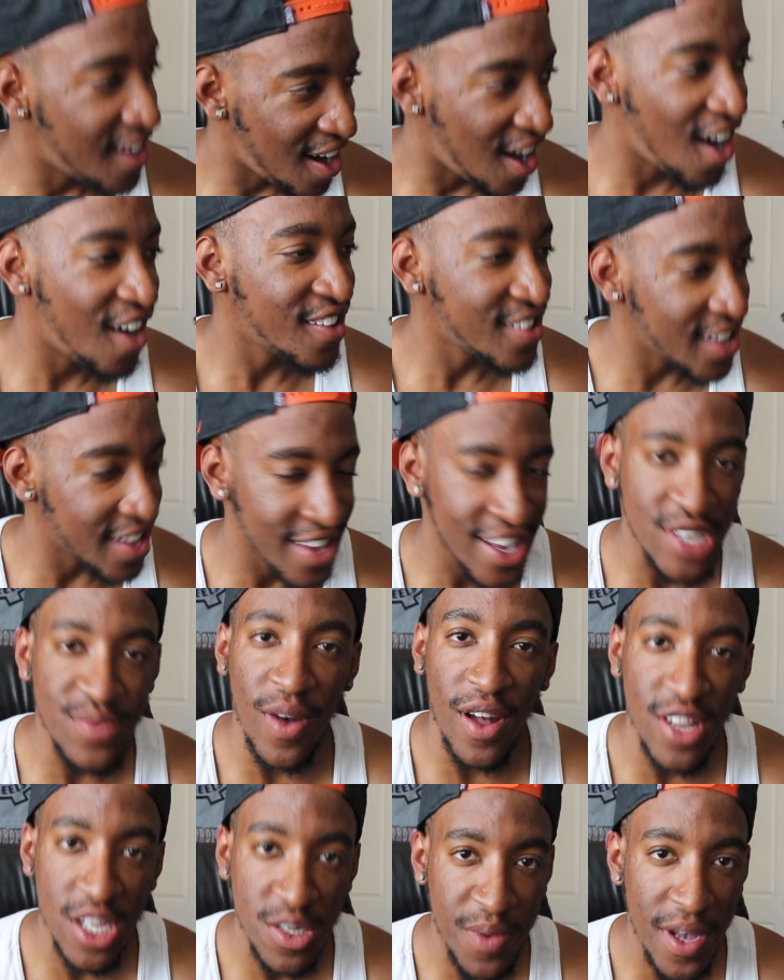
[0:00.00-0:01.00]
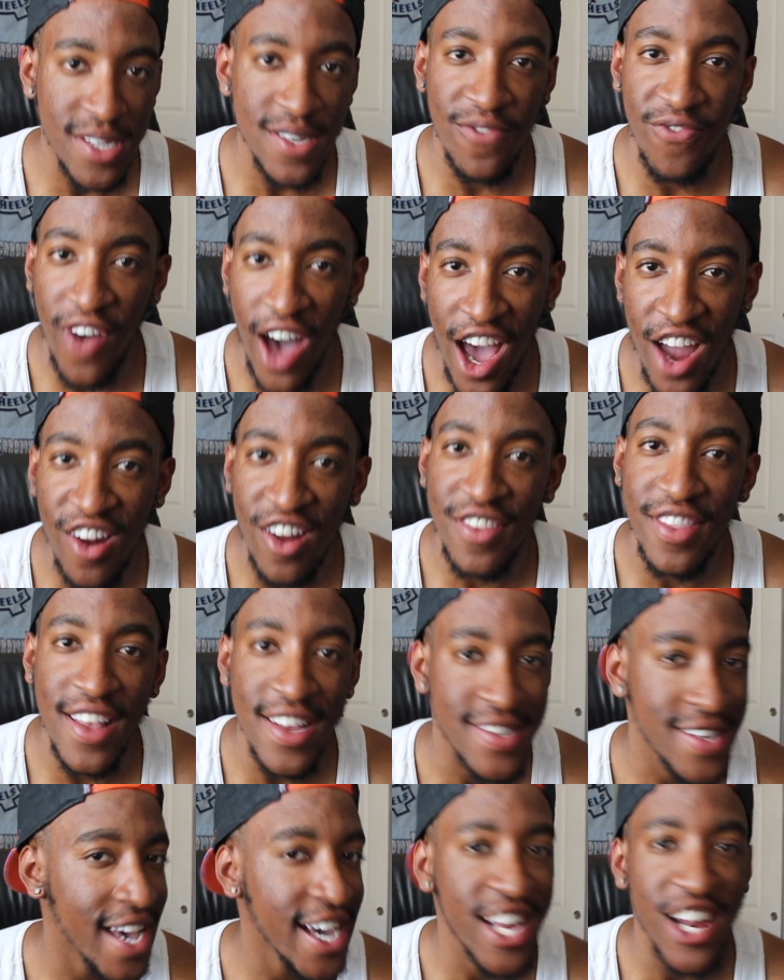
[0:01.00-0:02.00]
Oh, yeah, he's about to spend some vibe on
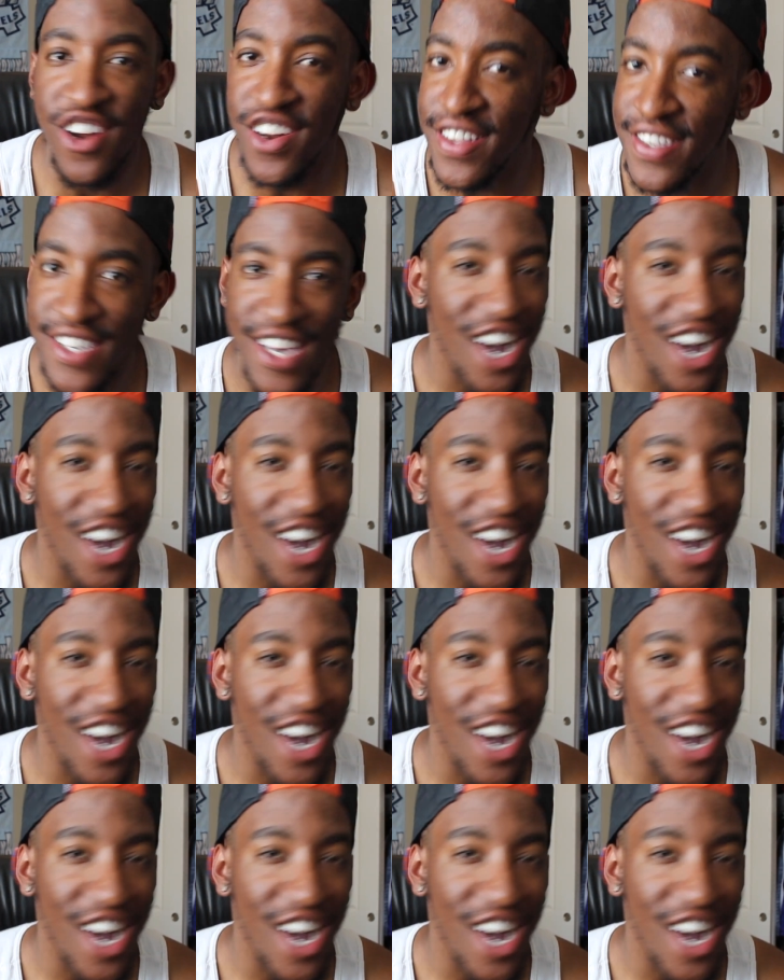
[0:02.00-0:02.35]
this, I can already